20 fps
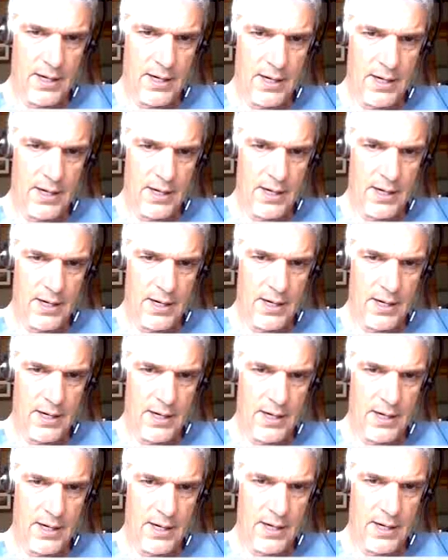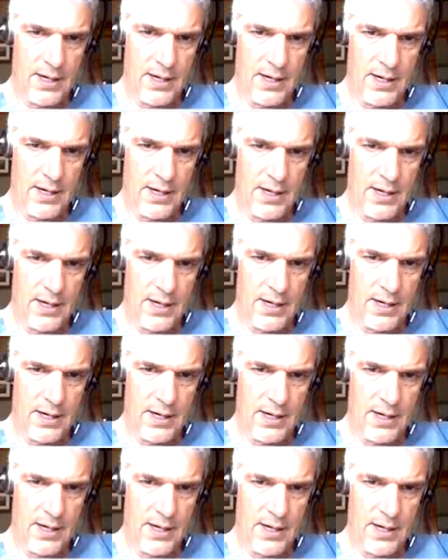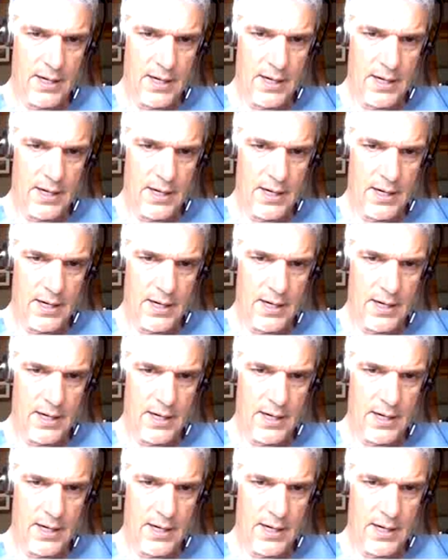cut, and I put my